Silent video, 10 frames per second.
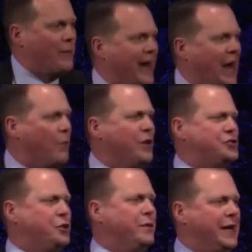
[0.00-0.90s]
I
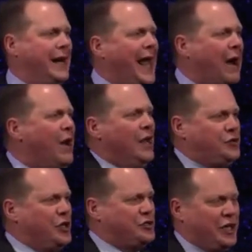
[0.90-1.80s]
wish you would allow
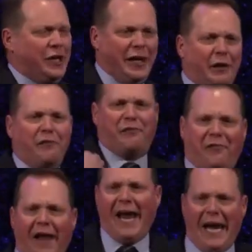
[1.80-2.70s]
just a little
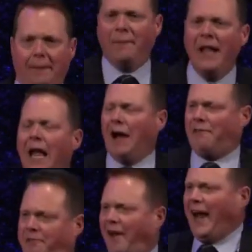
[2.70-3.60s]
flame of
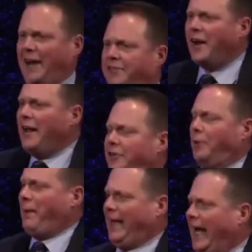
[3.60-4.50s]
faith to
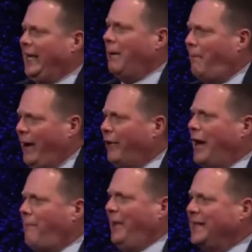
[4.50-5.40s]
begin to build
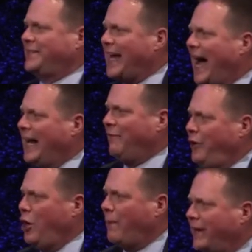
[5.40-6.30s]
up inside of
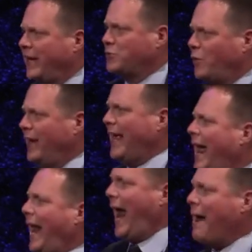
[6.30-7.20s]
you, because when
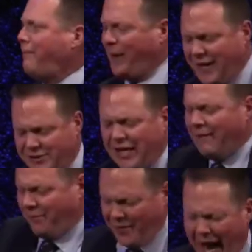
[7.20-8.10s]
that happens,
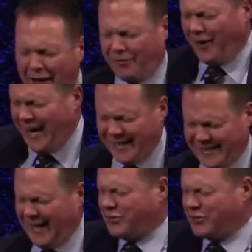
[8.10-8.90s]
nothing can